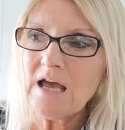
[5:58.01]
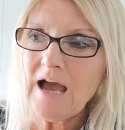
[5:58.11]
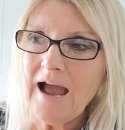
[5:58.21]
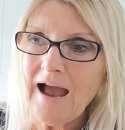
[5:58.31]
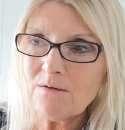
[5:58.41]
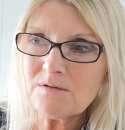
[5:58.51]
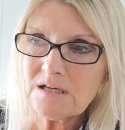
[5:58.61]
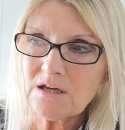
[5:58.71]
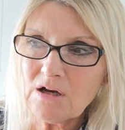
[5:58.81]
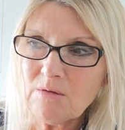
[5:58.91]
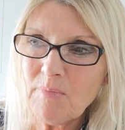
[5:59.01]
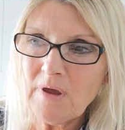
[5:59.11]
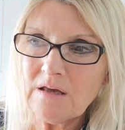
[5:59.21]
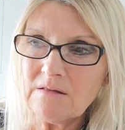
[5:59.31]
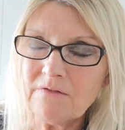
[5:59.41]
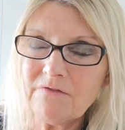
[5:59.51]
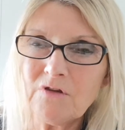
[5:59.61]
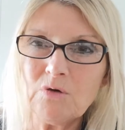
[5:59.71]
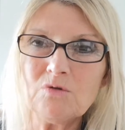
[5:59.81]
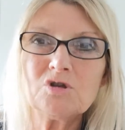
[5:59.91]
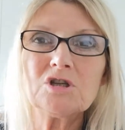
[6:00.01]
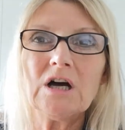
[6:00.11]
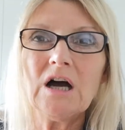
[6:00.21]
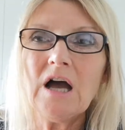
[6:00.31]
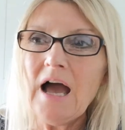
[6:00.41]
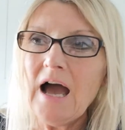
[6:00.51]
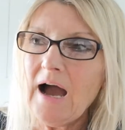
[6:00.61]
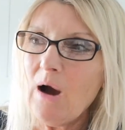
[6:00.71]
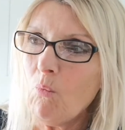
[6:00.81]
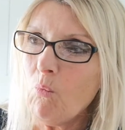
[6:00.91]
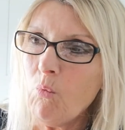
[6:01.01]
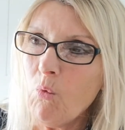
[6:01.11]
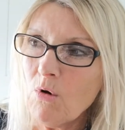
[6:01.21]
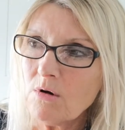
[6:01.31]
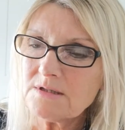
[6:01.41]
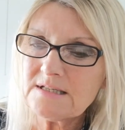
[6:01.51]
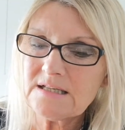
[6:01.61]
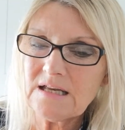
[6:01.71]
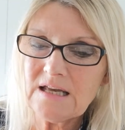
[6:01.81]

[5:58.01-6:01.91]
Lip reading: how's it going to be in the future, what